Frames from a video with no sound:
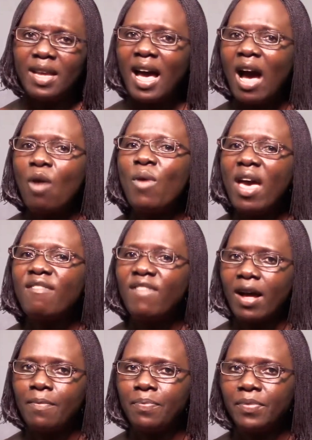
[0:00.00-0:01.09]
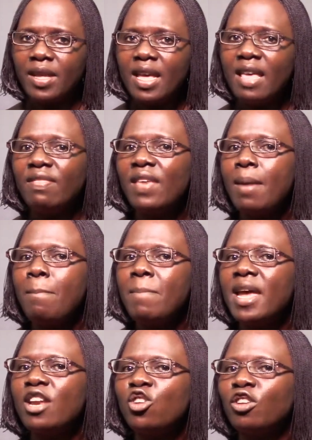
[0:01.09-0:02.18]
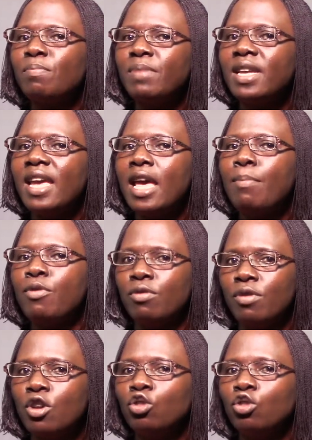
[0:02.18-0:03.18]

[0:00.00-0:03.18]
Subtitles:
However, they may not be able